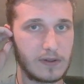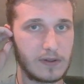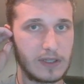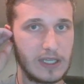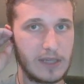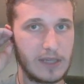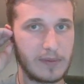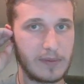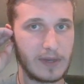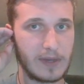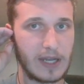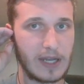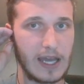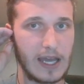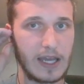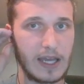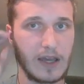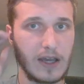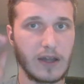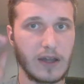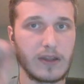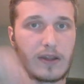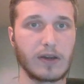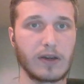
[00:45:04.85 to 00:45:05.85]
keep an eye
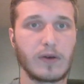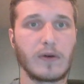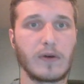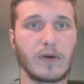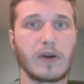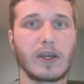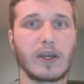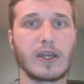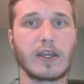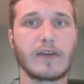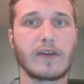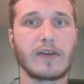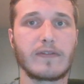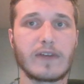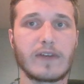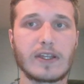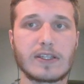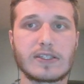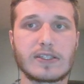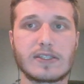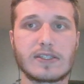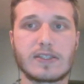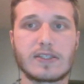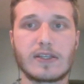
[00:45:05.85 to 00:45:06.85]
on the coin if
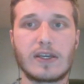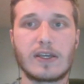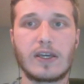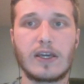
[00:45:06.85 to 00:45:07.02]
it's